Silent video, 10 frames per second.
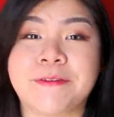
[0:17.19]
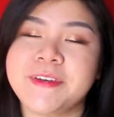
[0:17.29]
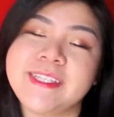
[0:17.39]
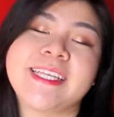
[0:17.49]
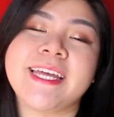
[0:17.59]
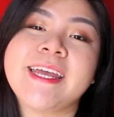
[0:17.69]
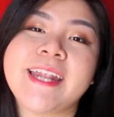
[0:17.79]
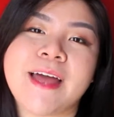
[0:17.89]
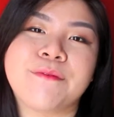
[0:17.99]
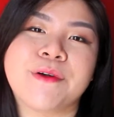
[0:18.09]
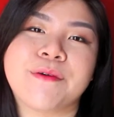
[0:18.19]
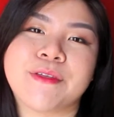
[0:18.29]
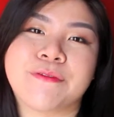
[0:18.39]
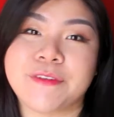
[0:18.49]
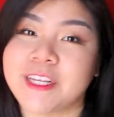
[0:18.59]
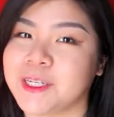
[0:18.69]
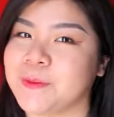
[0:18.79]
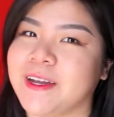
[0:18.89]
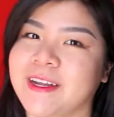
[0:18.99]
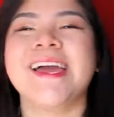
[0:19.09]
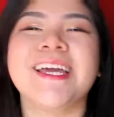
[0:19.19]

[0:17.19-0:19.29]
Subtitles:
first get it and when we finish the product.